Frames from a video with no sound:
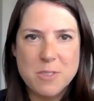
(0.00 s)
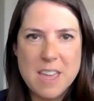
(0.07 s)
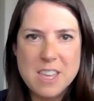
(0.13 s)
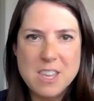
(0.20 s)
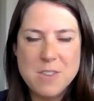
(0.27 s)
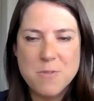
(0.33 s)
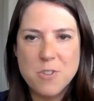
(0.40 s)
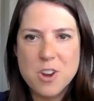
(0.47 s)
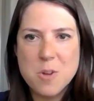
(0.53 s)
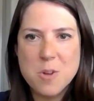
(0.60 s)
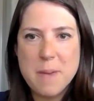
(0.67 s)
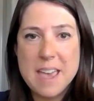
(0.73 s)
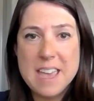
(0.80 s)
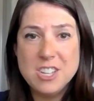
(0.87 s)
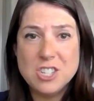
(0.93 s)
thank you for your
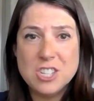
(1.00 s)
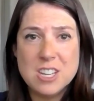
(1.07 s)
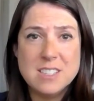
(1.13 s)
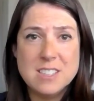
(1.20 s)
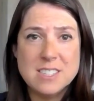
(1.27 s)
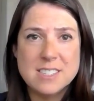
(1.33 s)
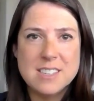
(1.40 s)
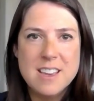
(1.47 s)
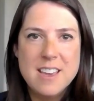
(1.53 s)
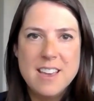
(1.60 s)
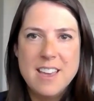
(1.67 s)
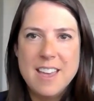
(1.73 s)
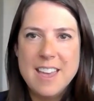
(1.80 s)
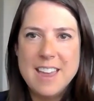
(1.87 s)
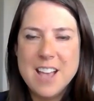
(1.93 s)
patience
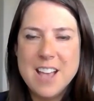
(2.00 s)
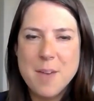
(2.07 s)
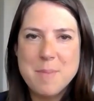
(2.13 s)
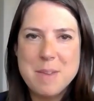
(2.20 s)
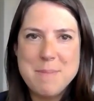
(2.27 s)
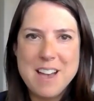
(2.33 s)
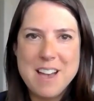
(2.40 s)
in coming